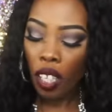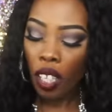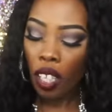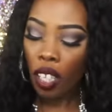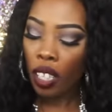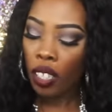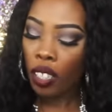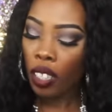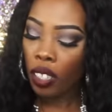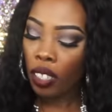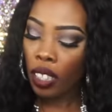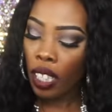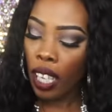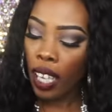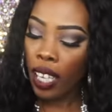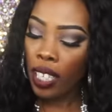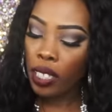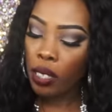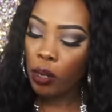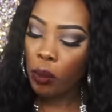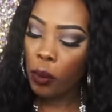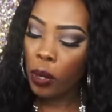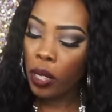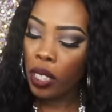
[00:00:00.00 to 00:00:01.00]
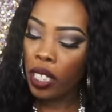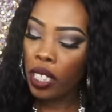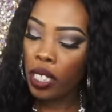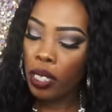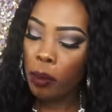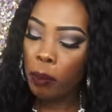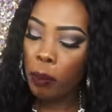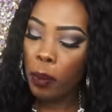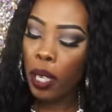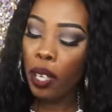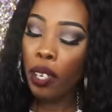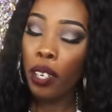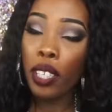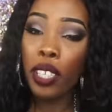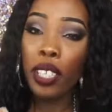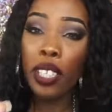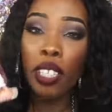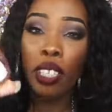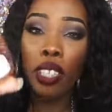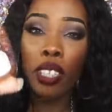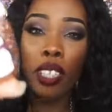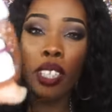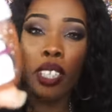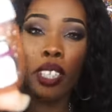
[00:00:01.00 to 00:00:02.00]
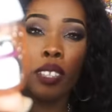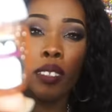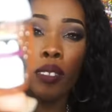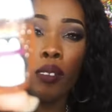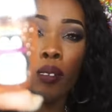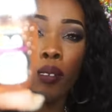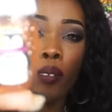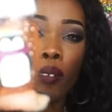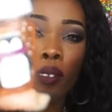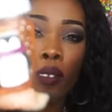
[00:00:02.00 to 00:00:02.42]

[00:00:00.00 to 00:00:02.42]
And the last one is Mary Cookie.